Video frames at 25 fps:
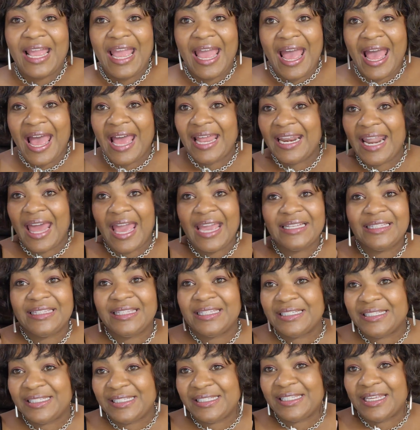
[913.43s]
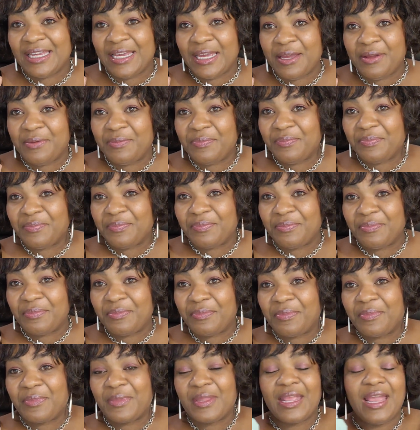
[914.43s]
I like this scent.
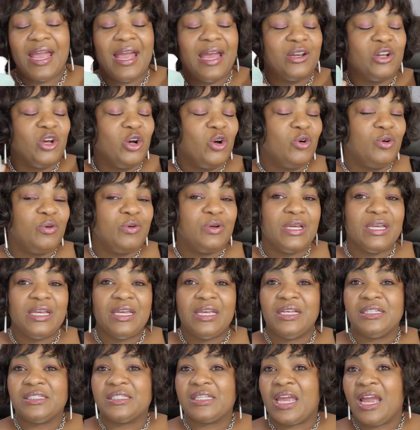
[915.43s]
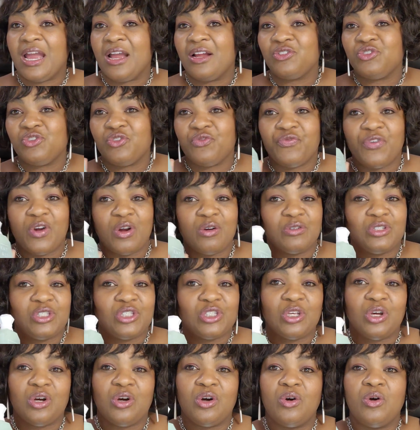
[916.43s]
I know it's
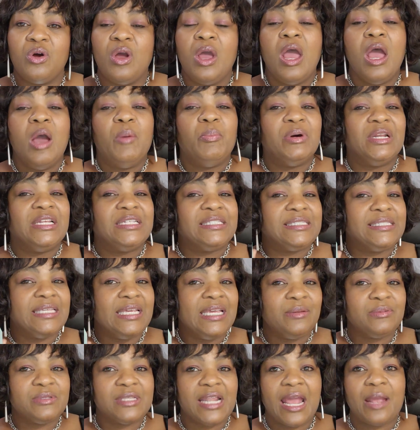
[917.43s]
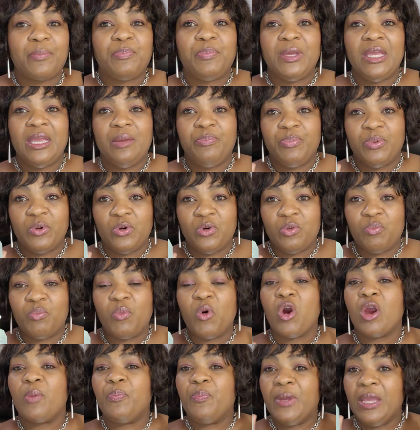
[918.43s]
controversial, but it seems like
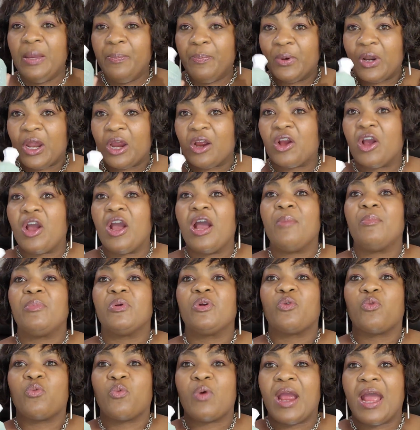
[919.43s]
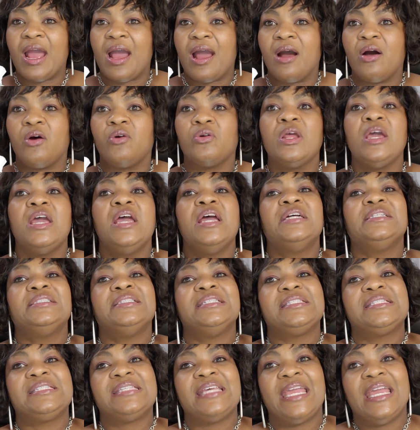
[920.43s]
more people are coming around
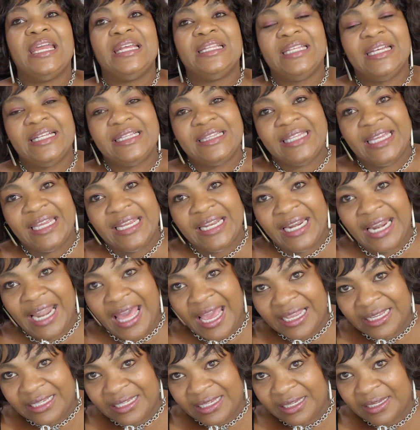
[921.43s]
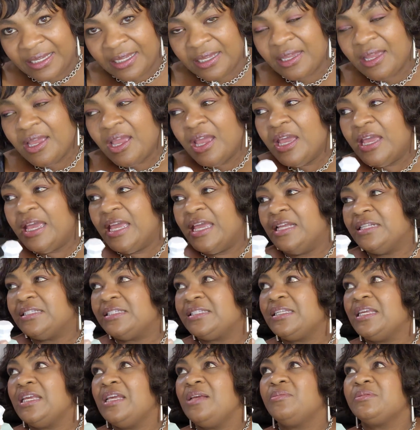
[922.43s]
to saying that they like it. It
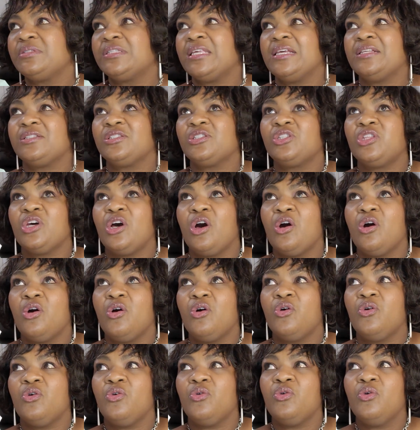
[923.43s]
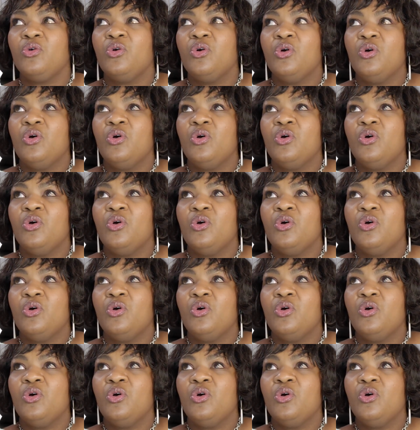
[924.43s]
seems as though